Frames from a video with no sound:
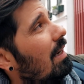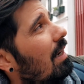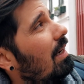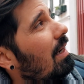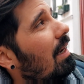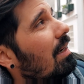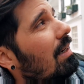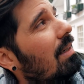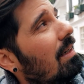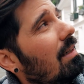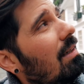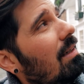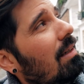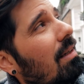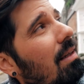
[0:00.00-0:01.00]
El
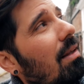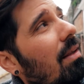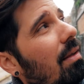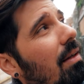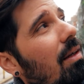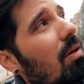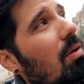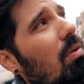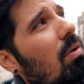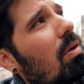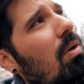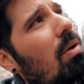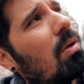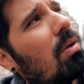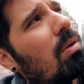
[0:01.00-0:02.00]
Ángel de
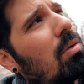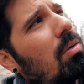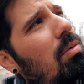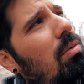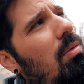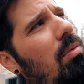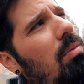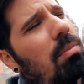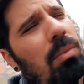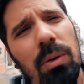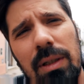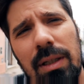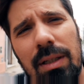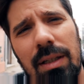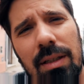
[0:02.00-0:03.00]

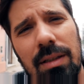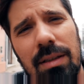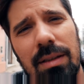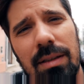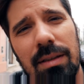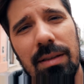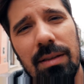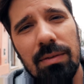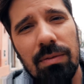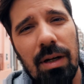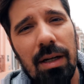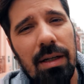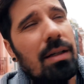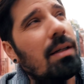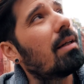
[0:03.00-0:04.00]
Bolini,
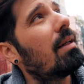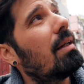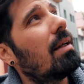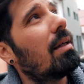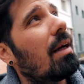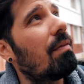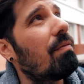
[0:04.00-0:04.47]
right? I